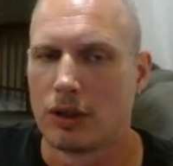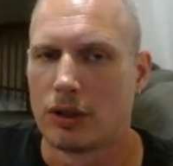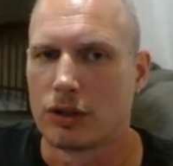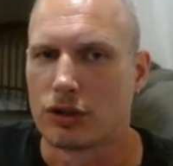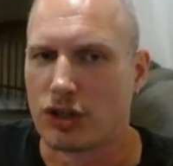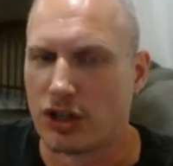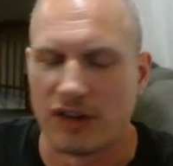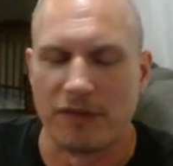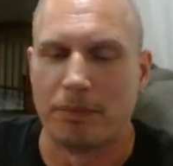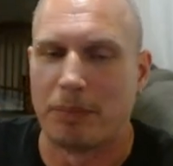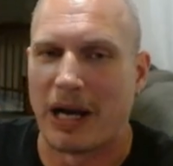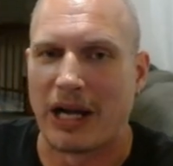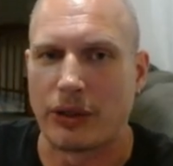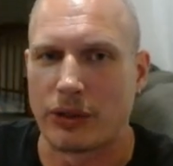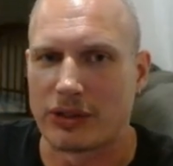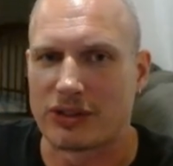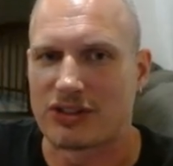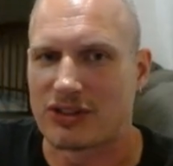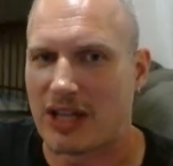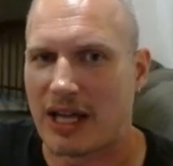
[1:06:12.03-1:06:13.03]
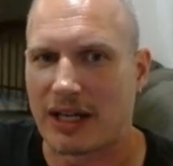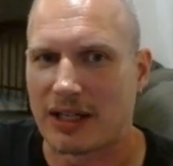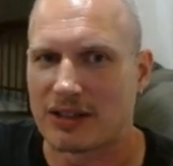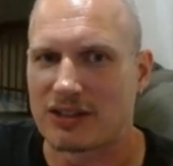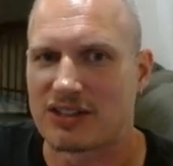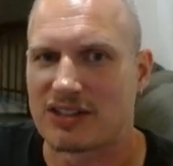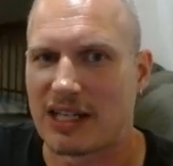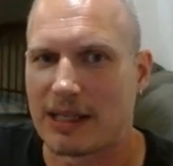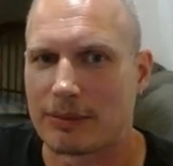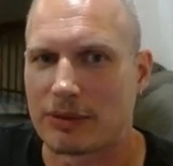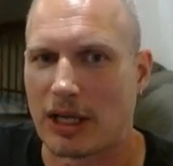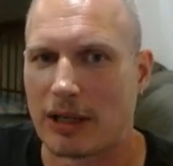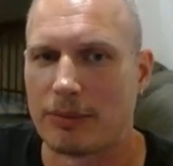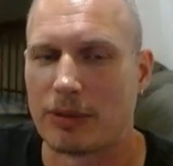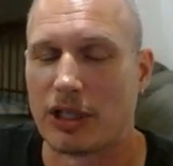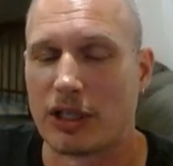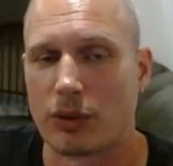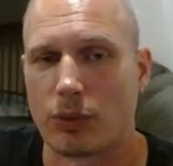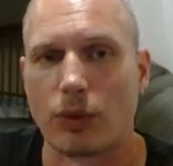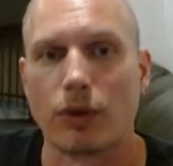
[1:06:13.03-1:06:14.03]
could have balanced that at the same time. Be
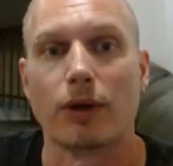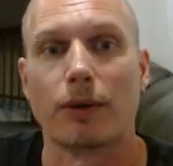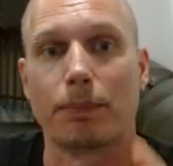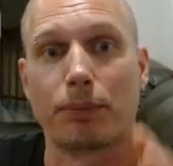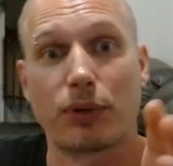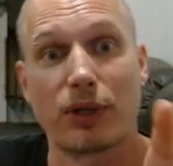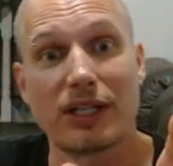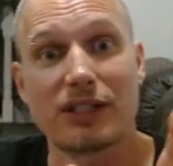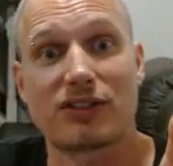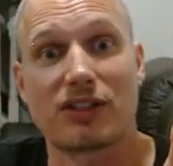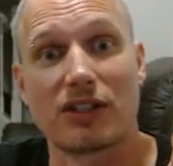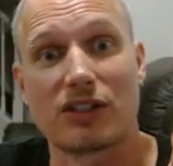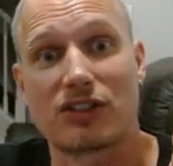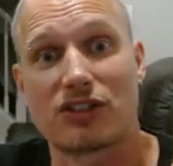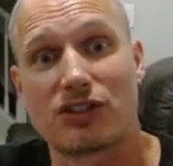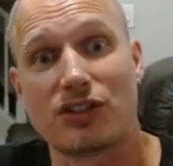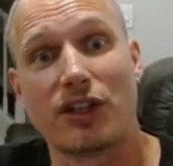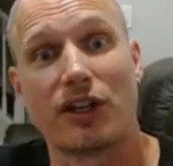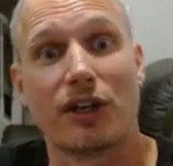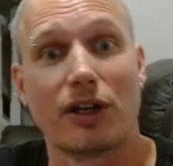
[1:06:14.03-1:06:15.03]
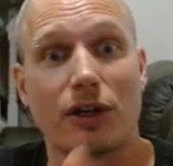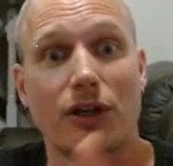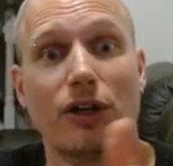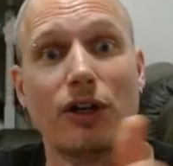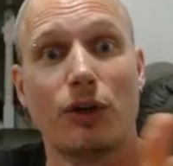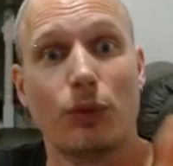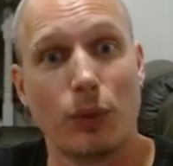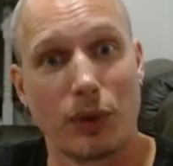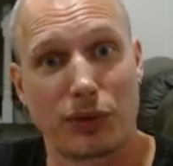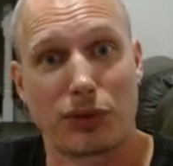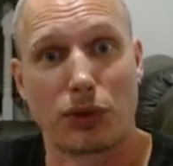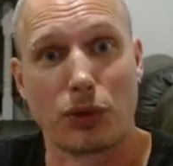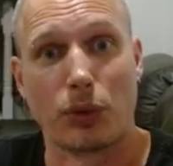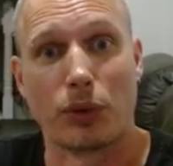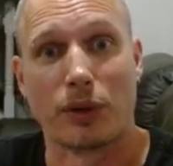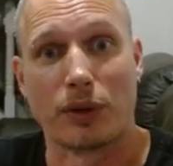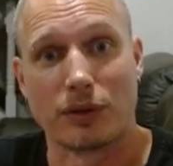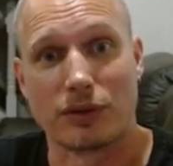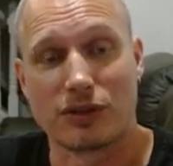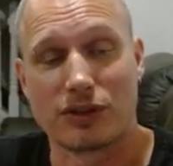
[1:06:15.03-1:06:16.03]
like, we're replacing Snare with
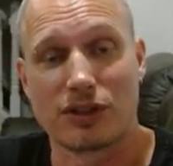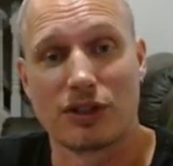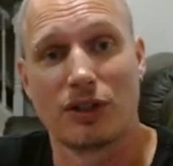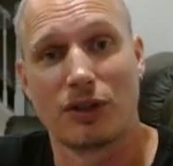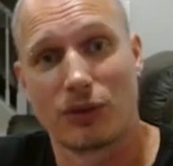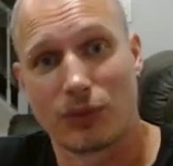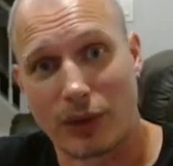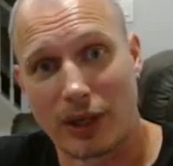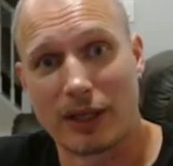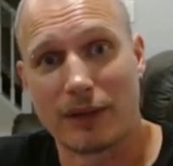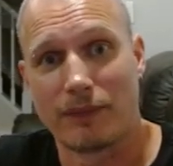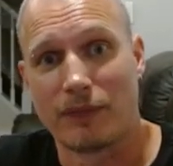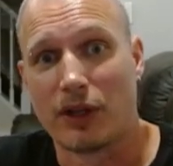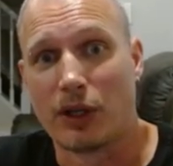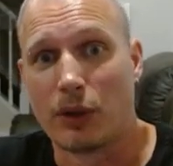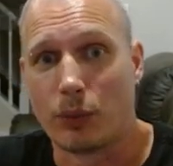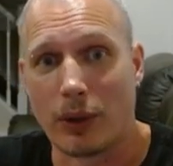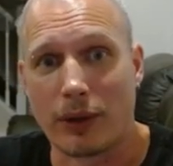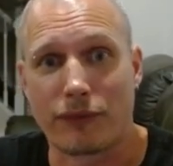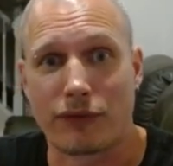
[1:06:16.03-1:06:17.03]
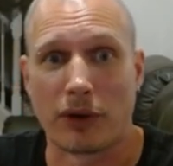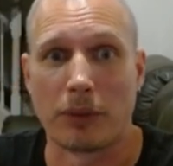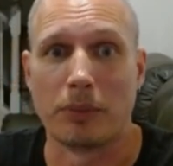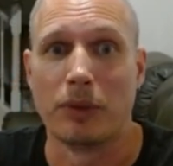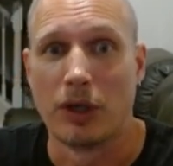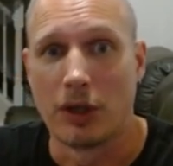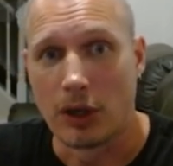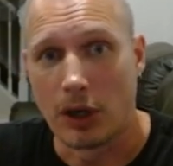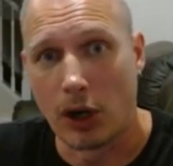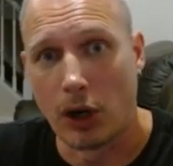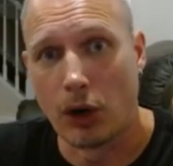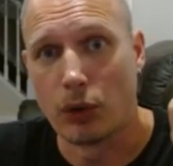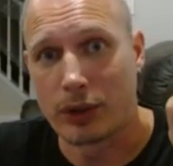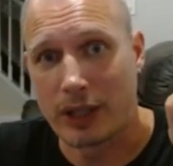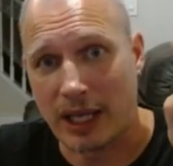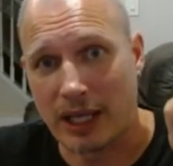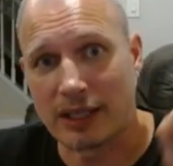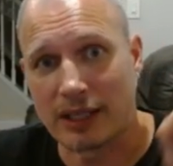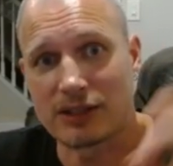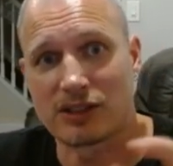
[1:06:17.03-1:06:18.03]
Thorns, right? Went from
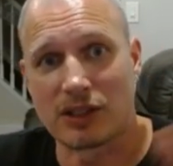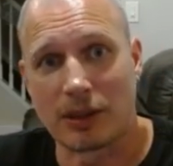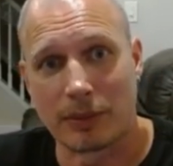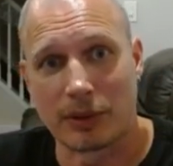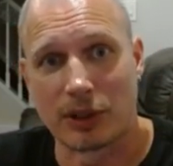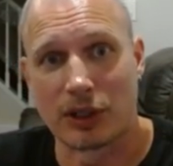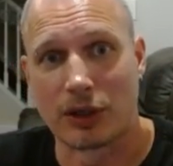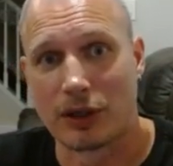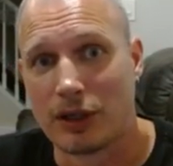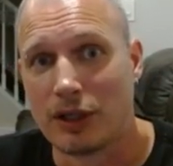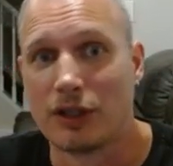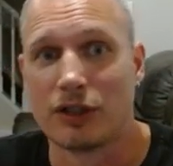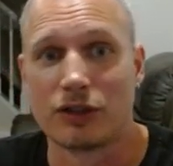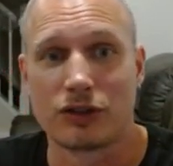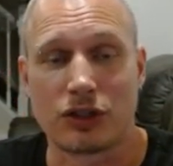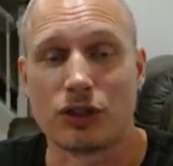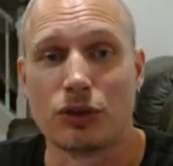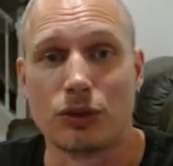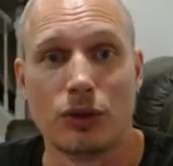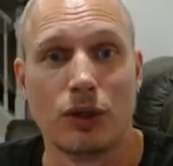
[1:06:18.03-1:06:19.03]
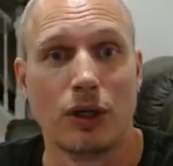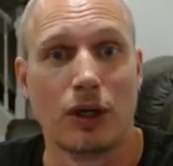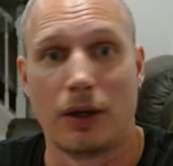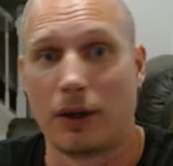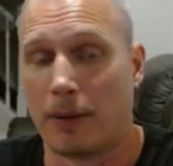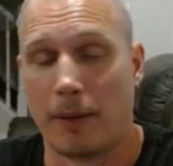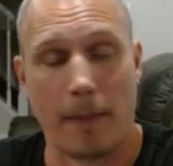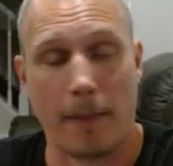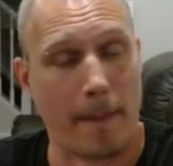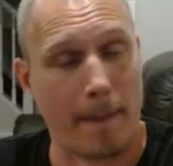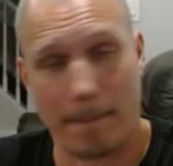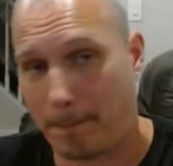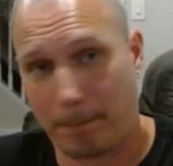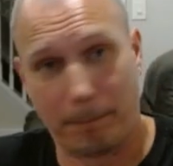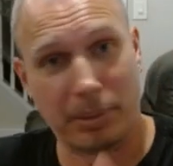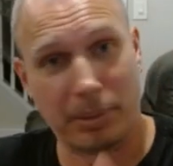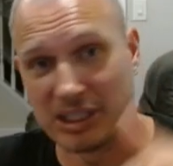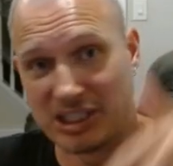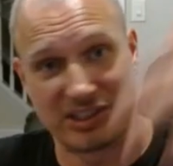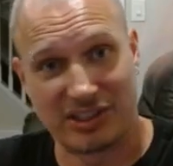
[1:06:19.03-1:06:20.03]
okay Summoner to
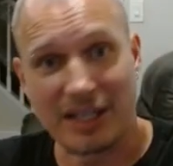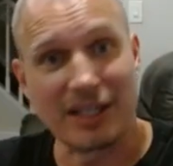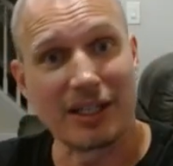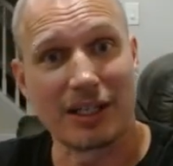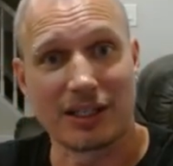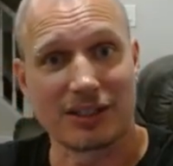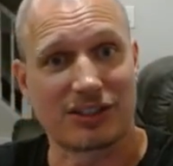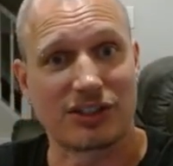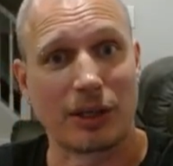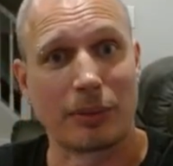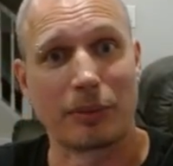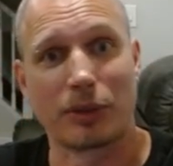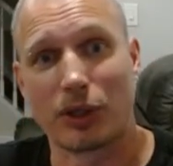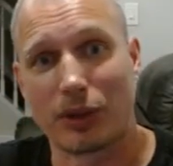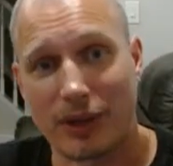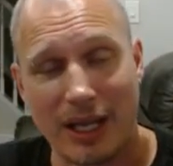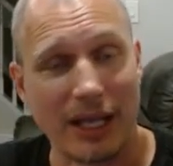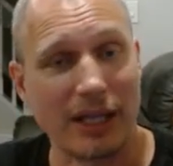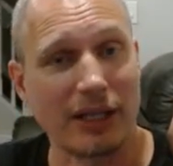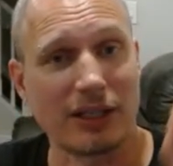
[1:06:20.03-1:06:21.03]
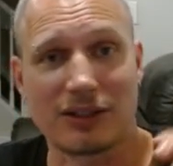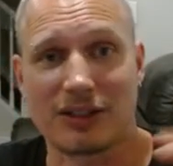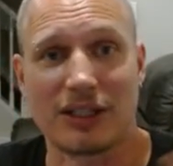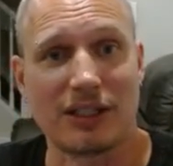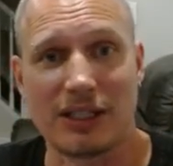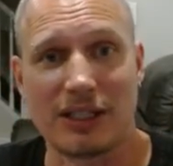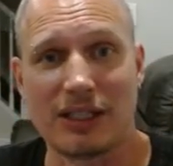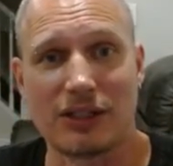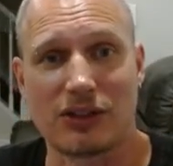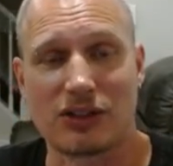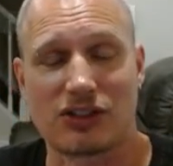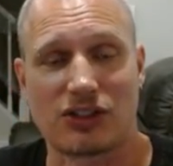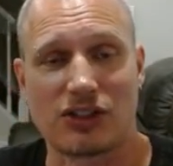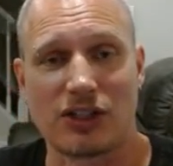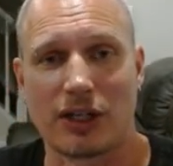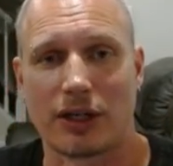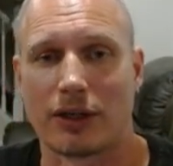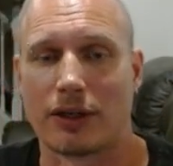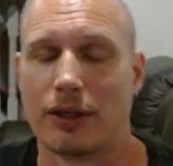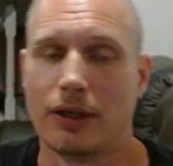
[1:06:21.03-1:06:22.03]
Bazinga Summoner, and it didn't need the
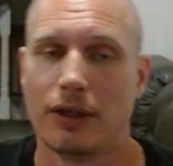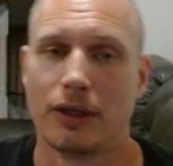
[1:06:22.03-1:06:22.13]
Snare.